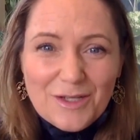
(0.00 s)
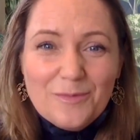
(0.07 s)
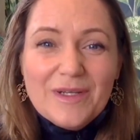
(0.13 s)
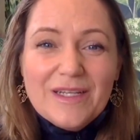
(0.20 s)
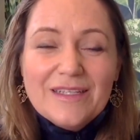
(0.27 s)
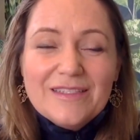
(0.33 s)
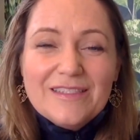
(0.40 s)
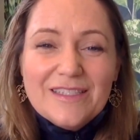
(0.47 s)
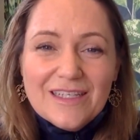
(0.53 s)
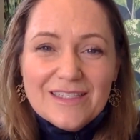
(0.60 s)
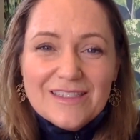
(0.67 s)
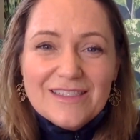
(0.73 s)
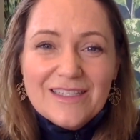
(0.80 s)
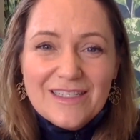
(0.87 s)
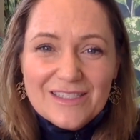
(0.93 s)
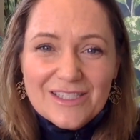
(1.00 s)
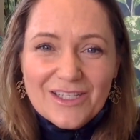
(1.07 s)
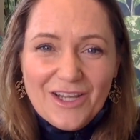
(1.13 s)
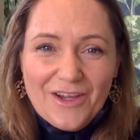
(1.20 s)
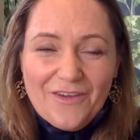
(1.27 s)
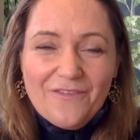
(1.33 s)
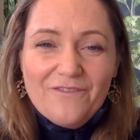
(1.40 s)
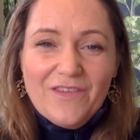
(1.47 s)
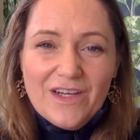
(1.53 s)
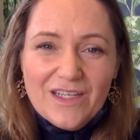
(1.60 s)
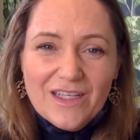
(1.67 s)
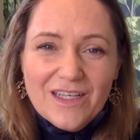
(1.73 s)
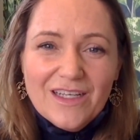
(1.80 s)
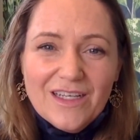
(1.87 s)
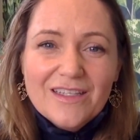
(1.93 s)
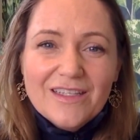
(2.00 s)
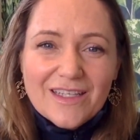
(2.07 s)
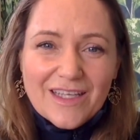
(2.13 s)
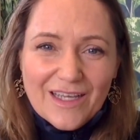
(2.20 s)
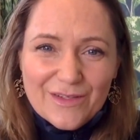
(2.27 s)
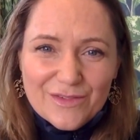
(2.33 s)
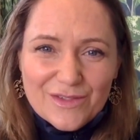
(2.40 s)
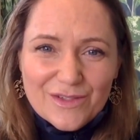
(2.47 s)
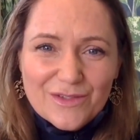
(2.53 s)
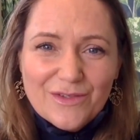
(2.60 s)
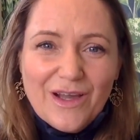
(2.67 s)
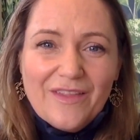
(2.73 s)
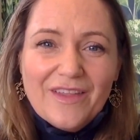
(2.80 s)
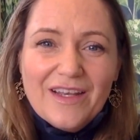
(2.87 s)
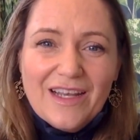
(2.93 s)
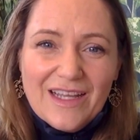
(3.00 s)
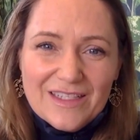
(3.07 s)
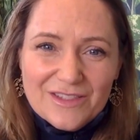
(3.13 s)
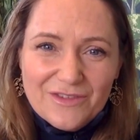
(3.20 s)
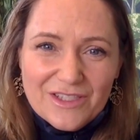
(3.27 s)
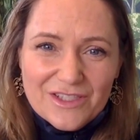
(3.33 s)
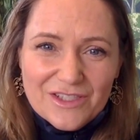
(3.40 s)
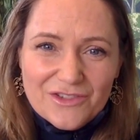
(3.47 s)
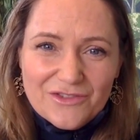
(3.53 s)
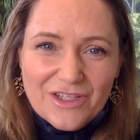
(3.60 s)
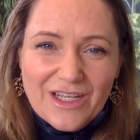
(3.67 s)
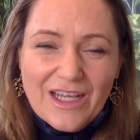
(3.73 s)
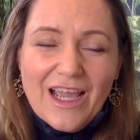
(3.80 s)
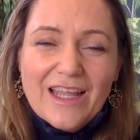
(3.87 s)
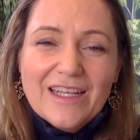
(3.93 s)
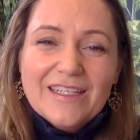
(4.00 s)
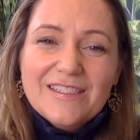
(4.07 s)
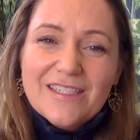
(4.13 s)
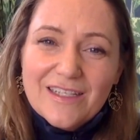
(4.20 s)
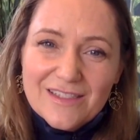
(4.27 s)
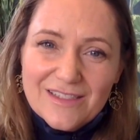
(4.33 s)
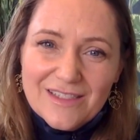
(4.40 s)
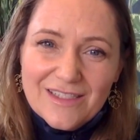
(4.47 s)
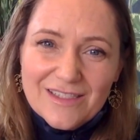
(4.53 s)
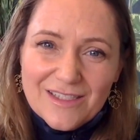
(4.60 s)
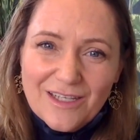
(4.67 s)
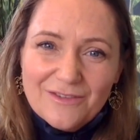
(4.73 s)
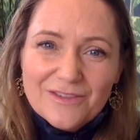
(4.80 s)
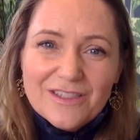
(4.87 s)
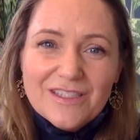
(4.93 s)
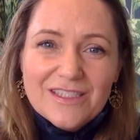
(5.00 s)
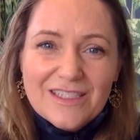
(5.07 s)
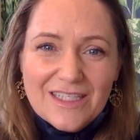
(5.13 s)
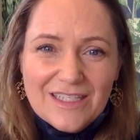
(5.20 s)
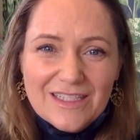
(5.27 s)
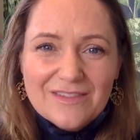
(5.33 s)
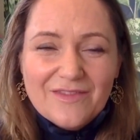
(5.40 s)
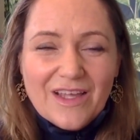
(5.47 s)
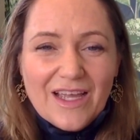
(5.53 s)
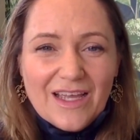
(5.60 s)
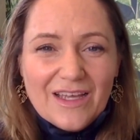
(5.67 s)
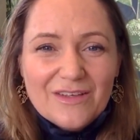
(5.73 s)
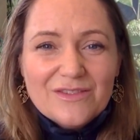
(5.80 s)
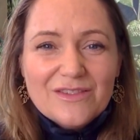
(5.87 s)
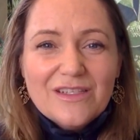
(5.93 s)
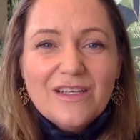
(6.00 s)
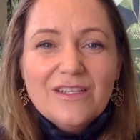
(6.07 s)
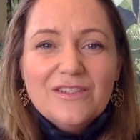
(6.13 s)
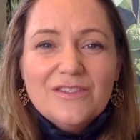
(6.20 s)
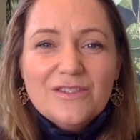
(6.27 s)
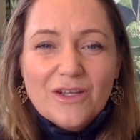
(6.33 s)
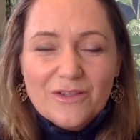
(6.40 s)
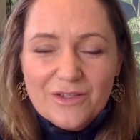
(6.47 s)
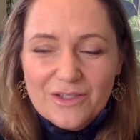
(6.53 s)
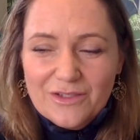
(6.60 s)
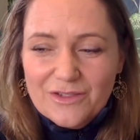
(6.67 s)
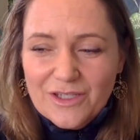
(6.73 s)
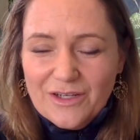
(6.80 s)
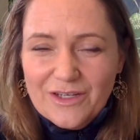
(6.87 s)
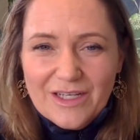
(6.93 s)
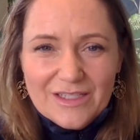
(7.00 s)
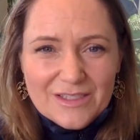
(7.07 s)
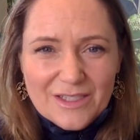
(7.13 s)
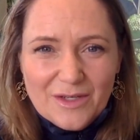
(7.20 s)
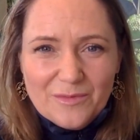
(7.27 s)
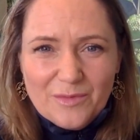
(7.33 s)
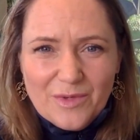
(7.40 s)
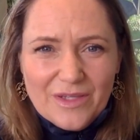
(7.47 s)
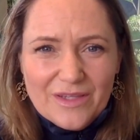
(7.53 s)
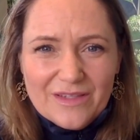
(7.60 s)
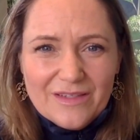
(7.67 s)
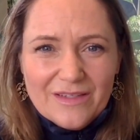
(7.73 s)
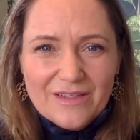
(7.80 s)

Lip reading: But it does need to go via the council and the land registry, and it does need to go onto the deeds of the house so that you don't end up with